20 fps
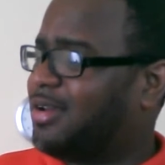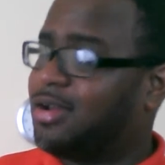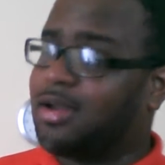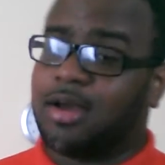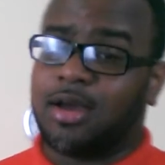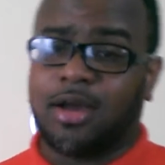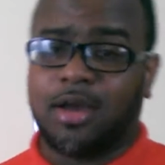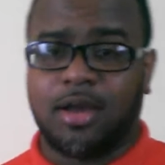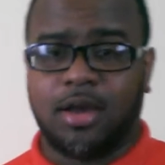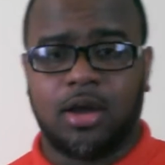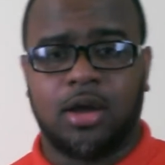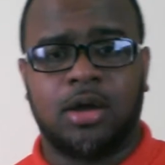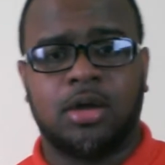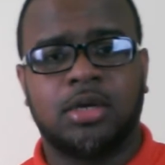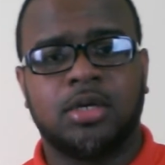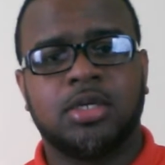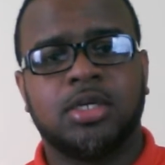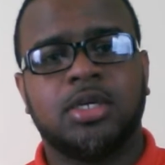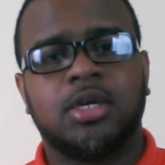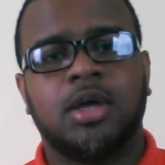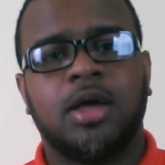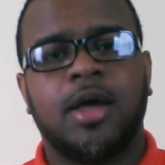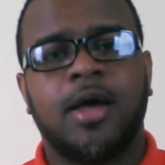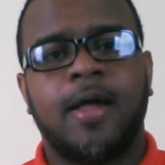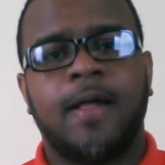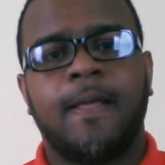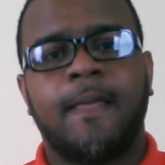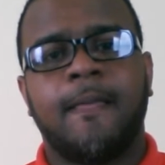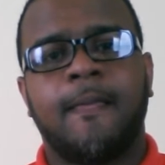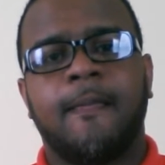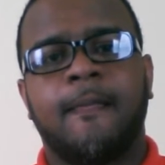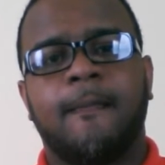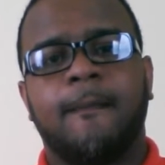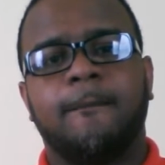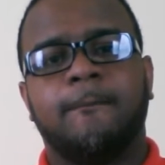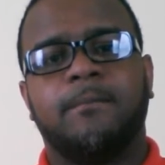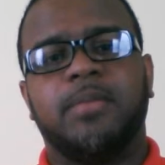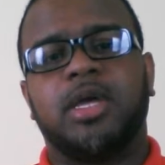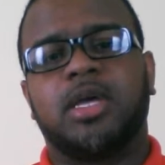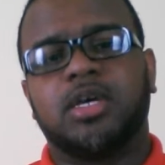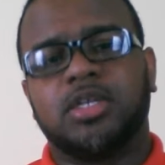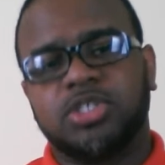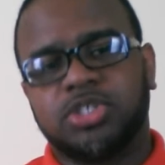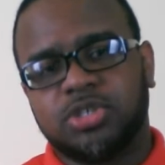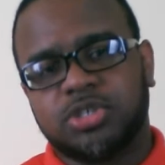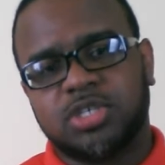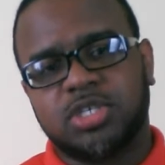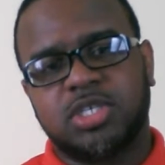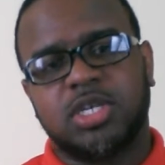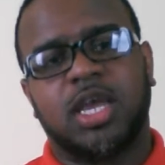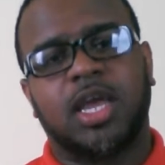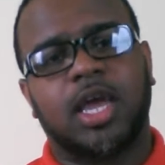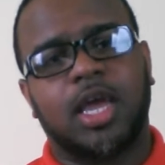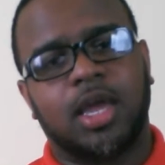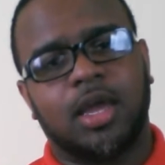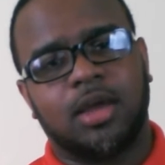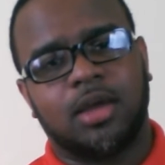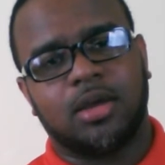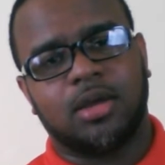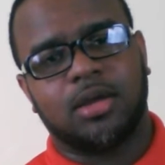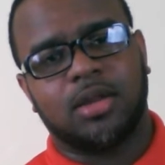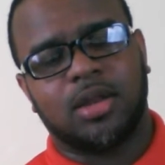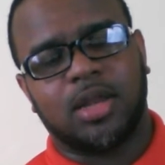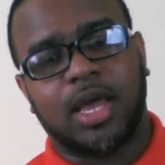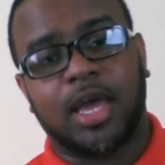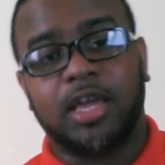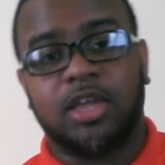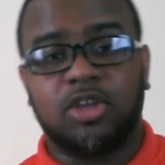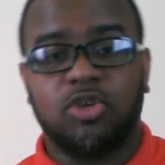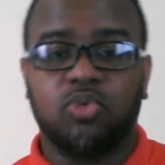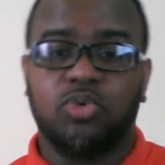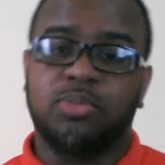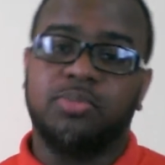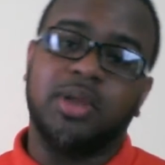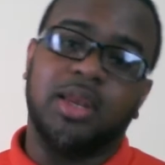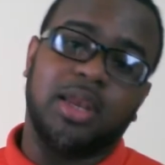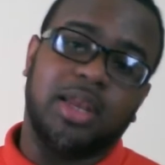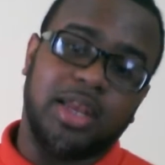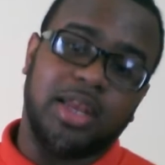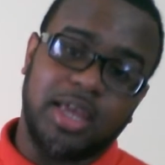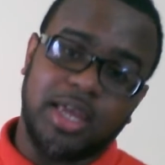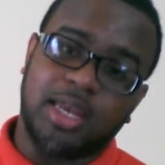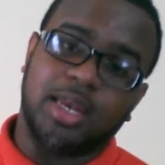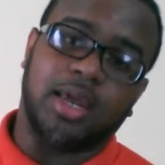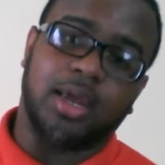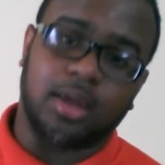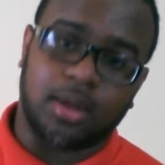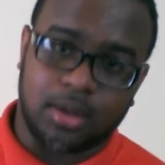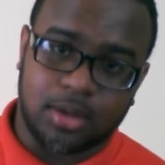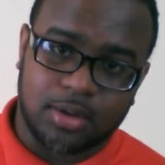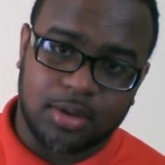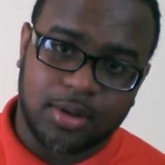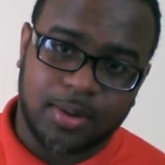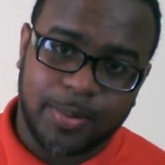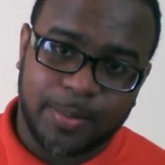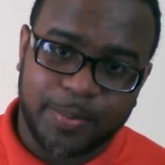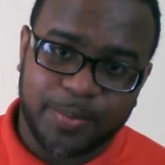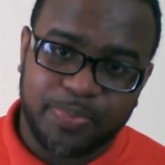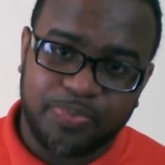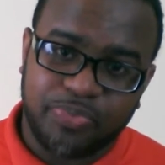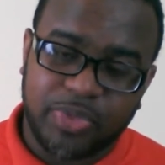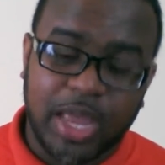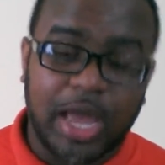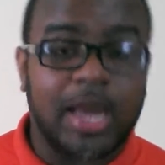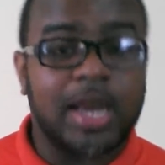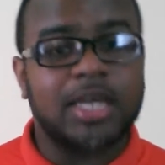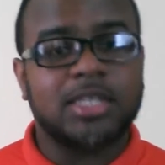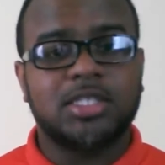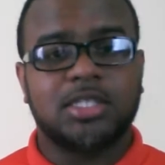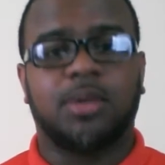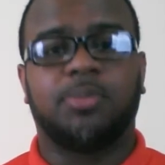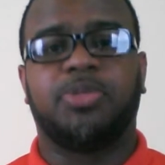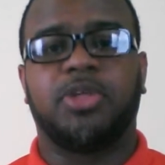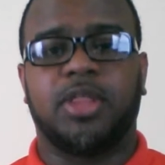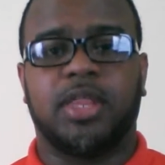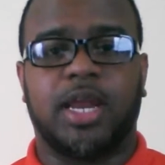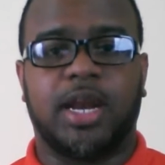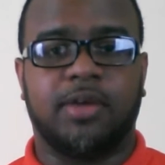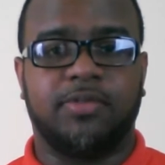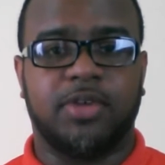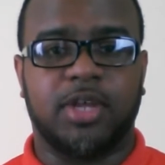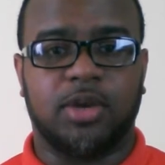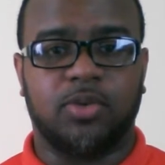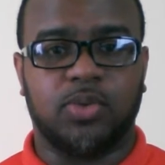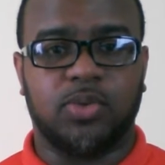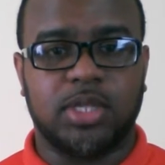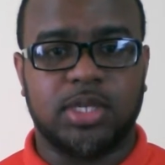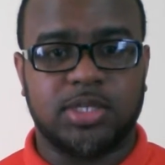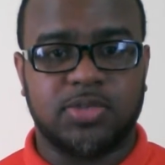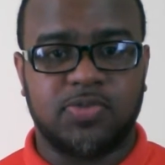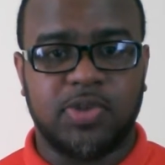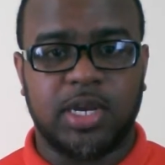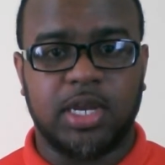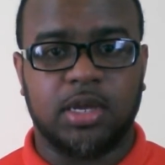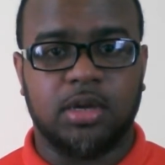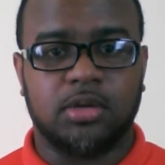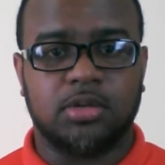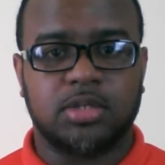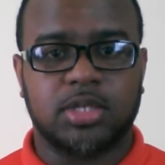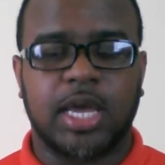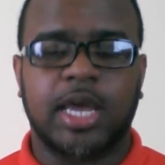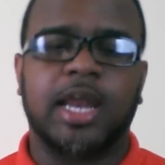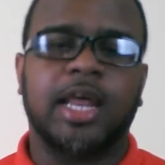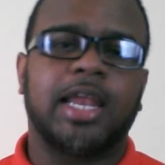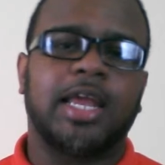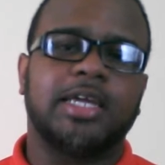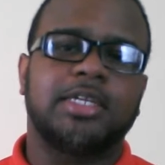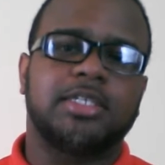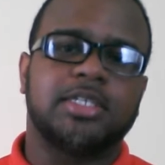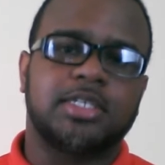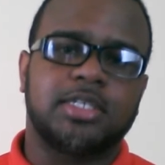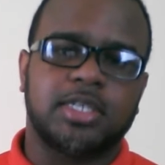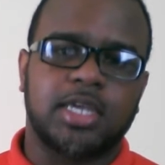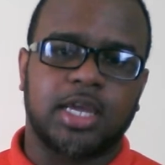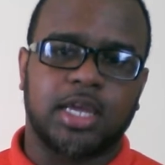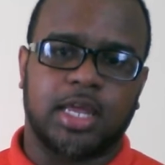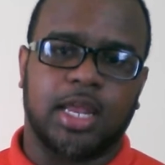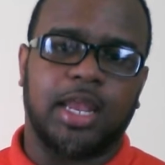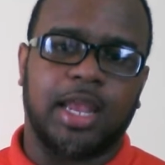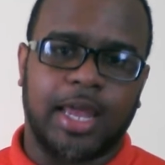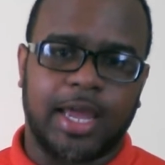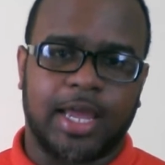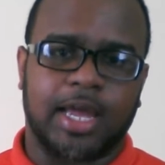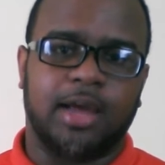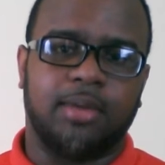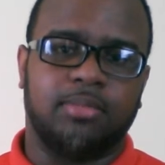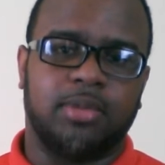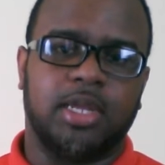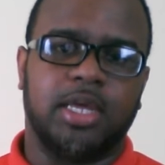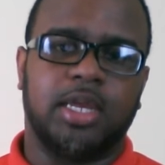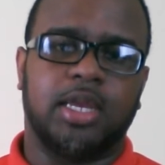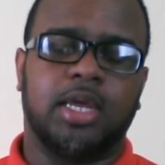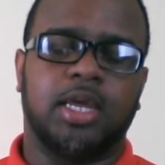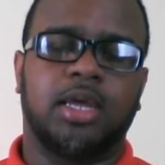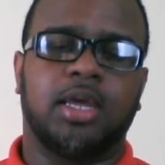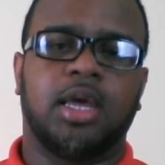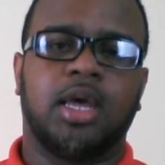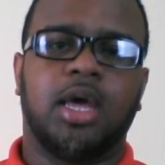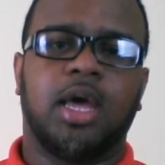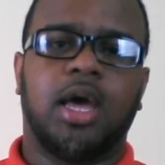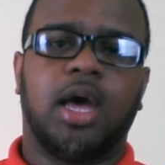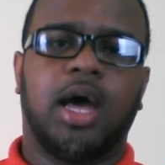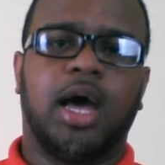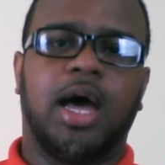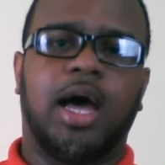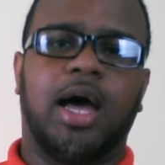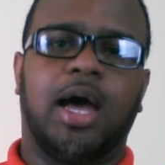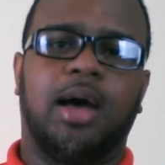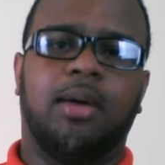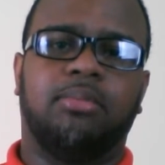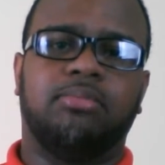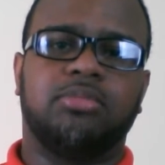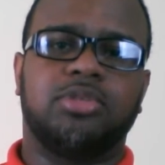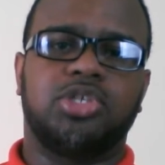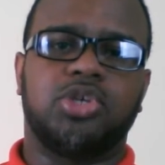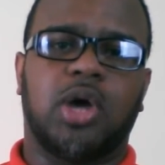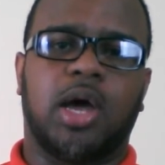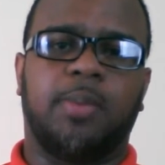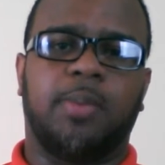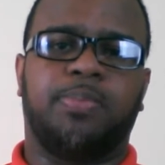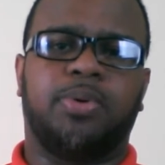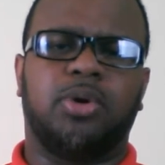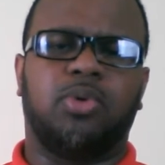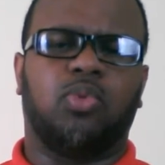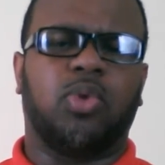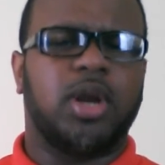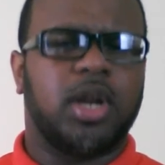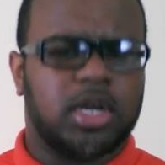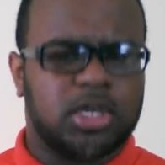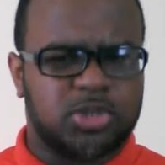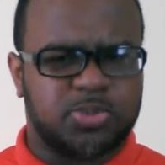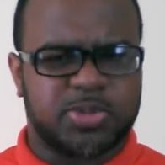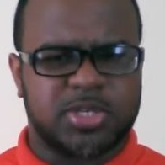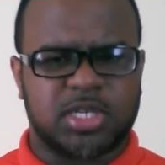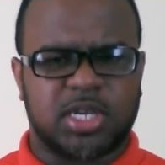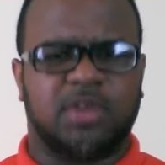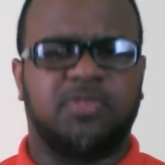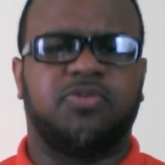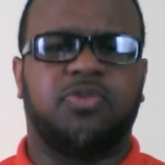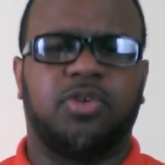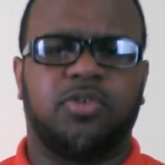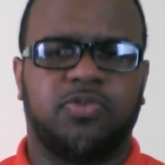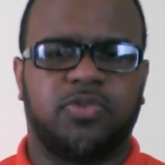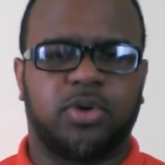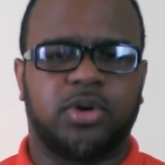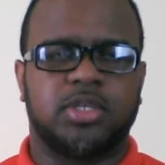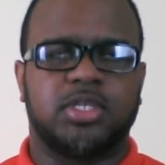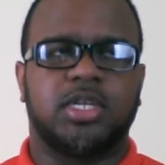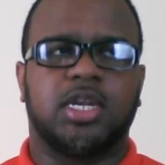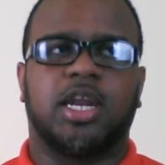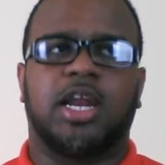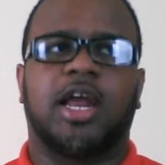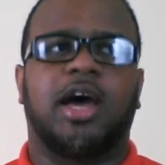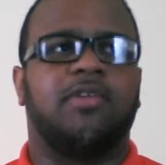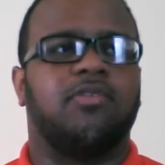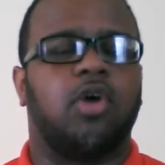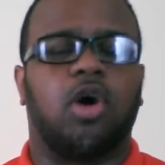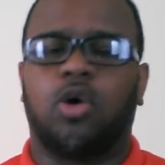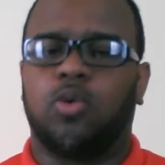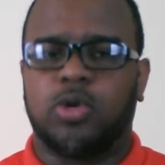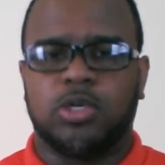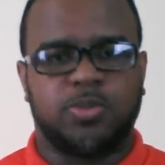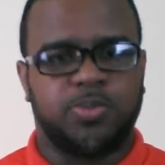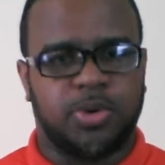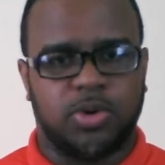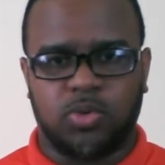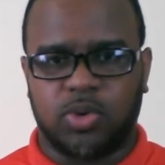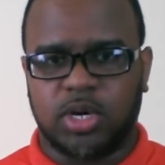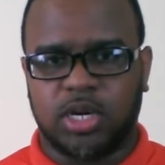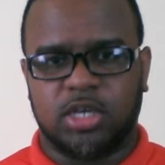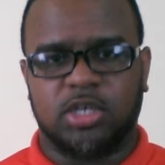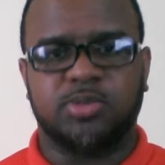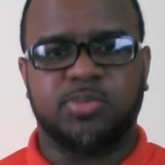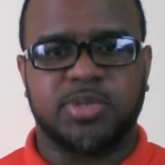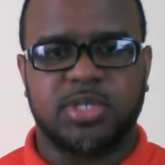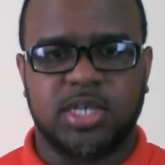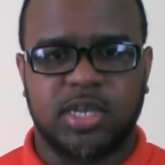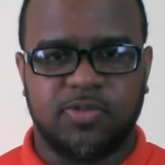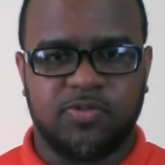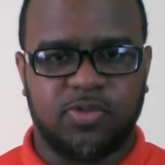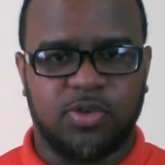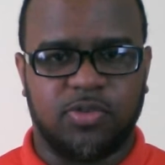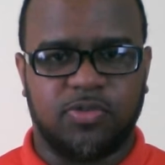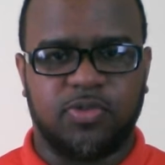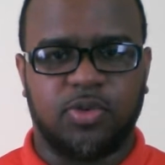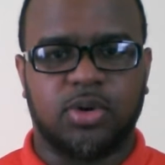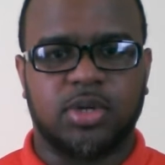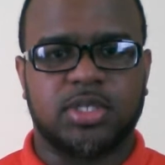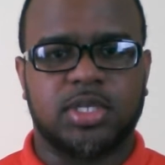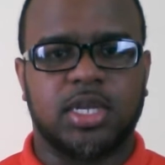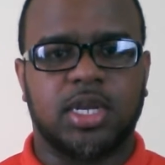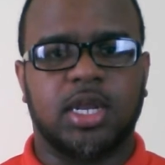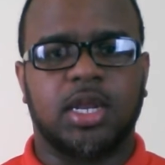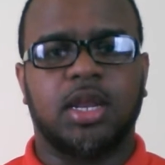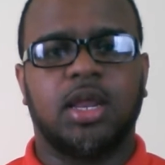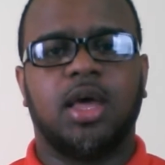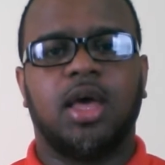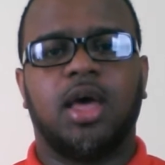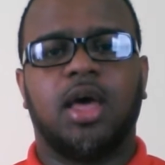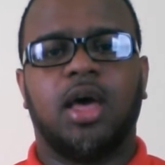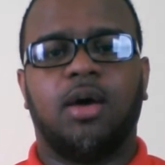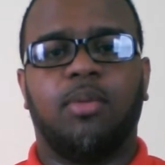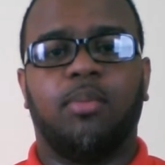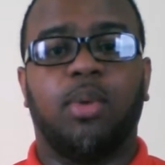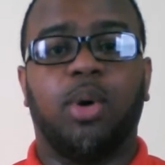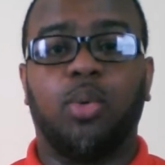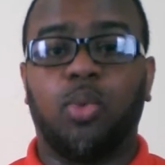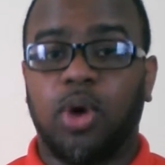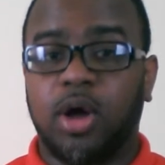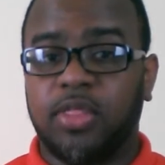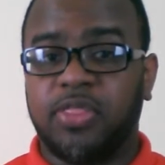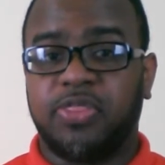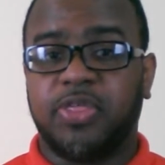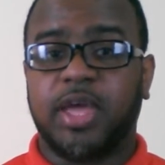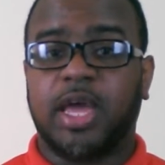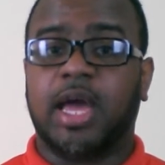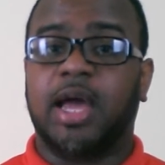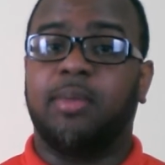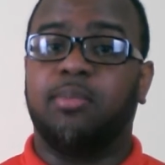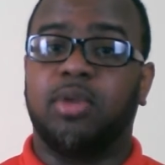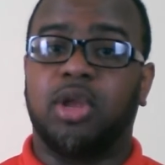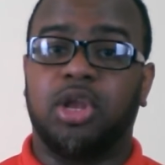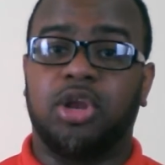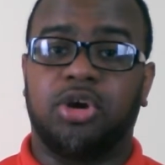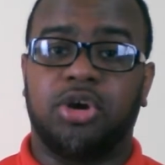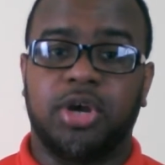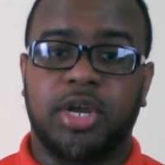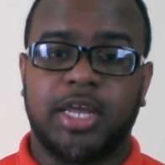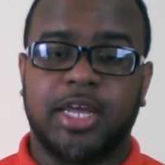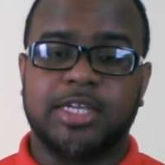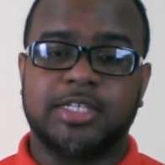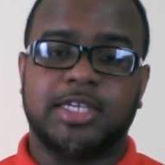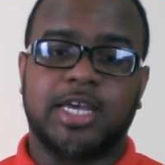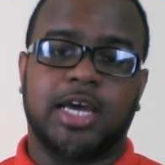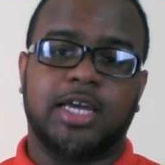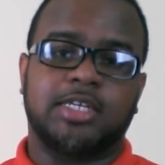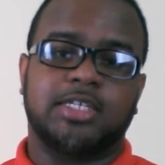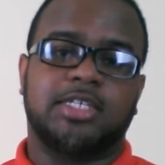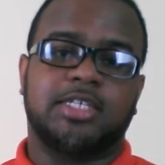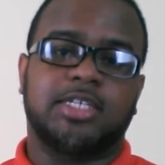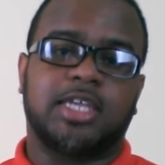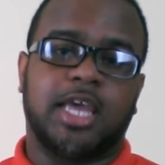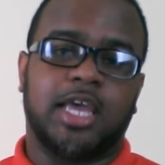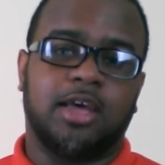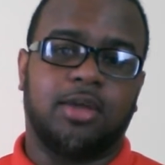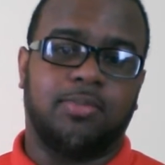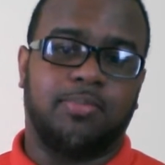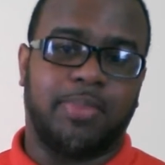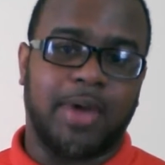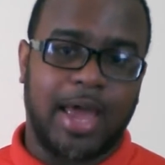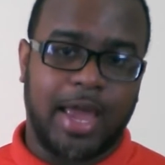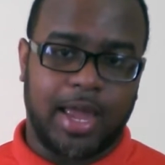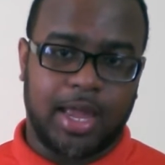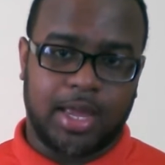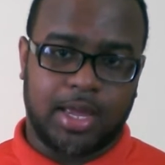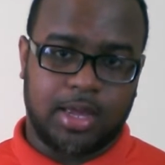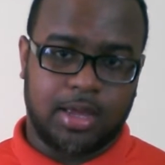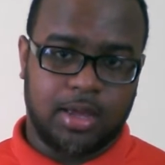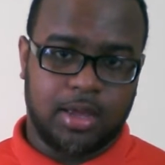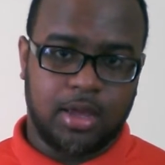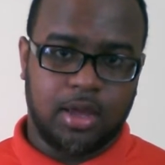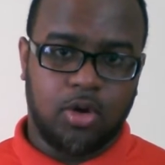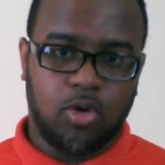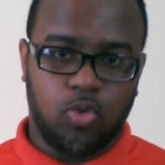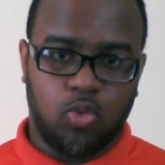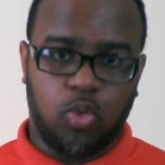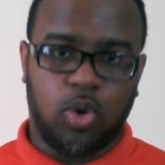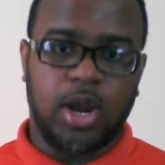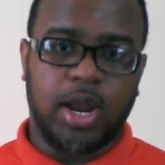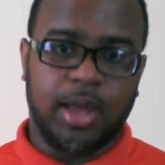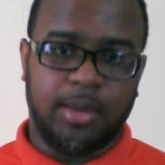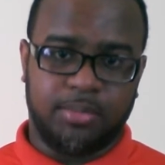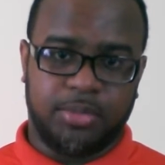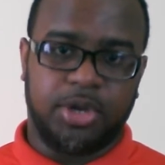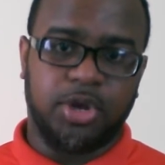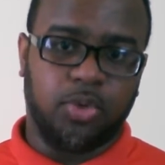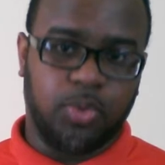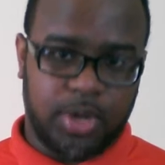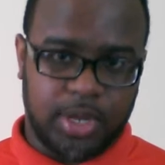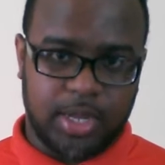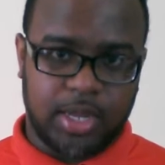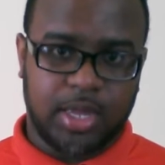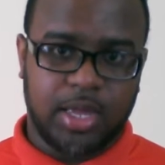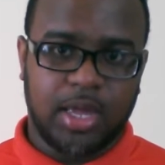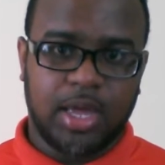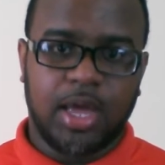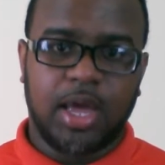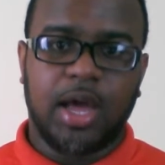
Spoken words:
yeah, because you're singing like you would be leading. And that's something that I've done with these videos. And I like to sing like I'm leading, so I put 100% full force in it. I've always put 100% full force in it. But one thing I'm learning is how to scale back what I'm doing.